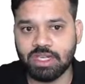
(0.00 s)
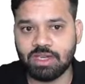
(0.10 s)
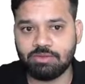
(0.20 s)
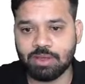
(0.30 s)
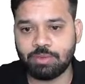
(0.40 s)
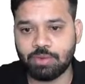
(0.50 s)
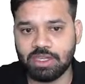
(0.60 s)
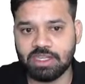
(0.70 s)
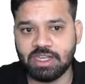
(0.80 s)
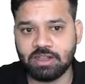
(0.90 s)
till Feb
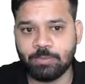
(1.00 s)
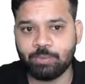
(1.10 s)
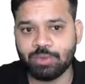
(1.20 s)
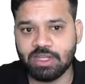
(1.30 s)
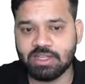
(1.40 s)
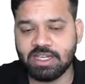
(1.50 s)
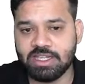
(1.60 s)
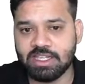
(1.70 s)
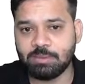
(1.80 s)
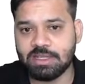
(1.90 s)
20th. The
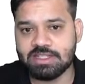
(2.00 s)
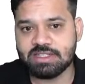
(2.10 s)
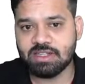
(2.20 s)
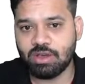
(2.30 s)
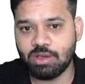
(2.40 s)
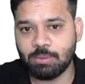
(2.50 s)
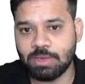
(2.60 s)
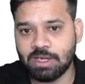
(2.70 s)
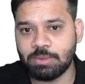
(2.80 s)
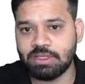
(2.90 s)
Indian men's
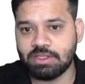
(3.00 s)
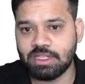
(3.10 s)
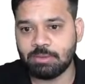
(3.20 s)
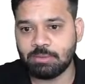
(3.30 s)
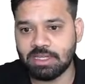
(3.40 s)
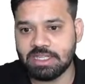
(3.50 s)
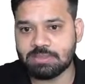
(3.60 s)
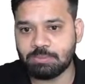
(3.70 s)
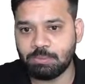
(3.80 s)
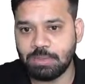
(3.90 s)
badminton team is
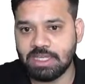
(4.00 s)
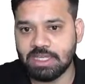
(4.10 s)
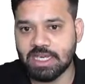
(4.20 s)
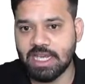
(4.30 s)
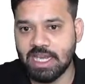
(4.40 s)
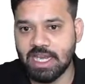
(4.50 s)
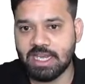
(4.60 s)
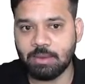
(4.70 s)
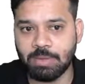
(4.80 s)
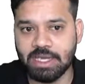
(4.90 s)
being
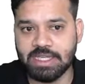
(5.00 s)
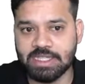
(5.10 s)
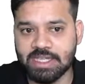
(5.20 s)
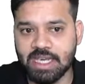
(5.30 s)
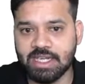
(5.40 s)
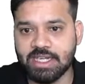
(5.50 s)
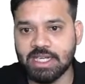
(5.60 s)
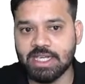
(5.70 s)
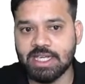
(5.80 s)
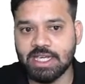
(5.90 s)
led by young
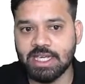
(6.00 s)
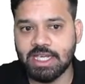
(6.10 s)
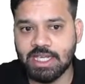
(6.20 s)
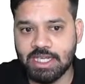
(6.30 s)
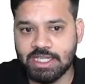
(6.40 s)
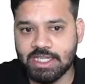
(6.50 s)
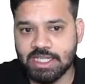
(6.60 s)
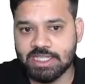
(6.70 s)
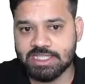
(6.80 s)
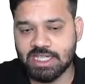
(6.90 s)

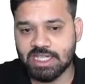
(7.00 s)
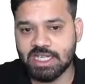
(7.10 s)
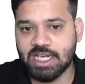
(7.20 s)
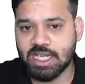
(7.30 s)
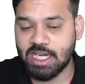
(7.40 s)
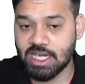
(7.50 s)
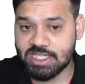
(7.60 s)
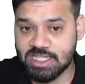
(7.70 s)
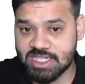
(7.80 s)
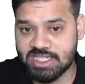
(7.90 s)
Indian shuttler
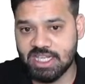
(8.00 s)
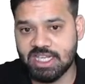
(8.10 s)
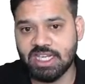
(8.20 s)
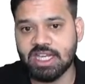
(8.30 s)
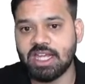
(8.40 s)
Lakshya Sen